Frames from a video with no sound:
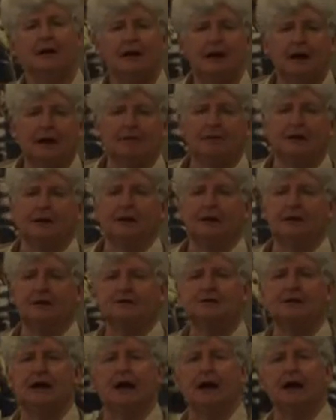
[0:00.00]
in the little
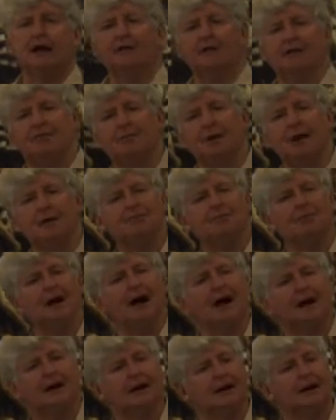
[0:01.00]
town of Mount
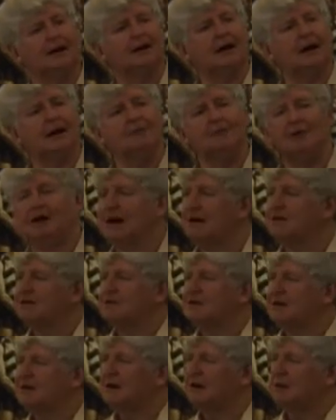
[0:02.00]
Barker came together and
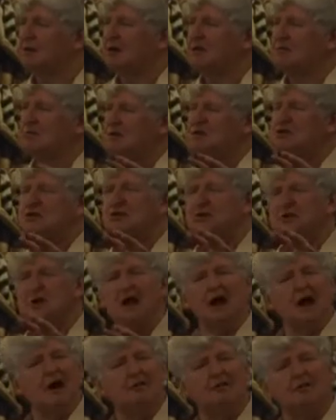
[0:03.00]
said, you know what, we're
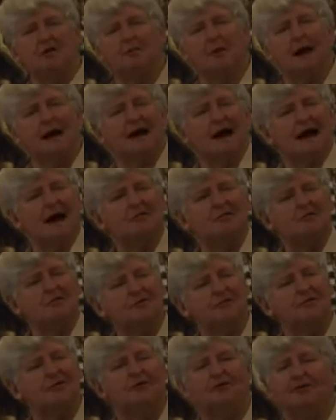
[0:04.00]
turning over about
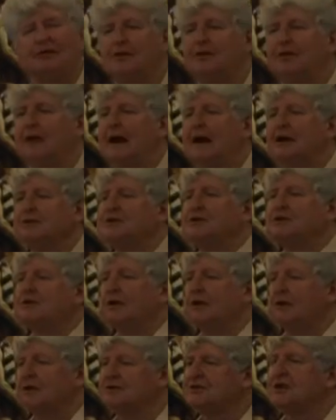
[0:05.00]

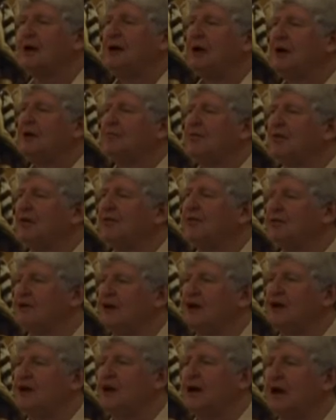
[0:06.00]
$150,000 profit
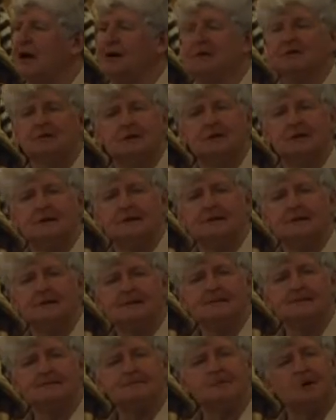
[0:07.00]
a year.
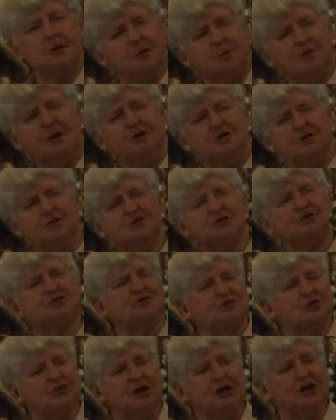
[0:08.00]
What can we do
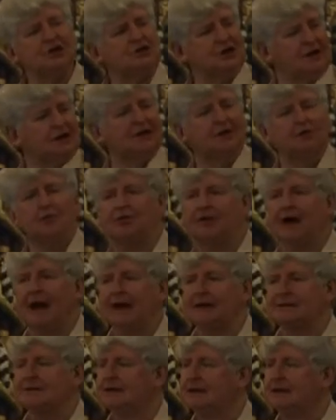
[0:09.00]
strategically with that?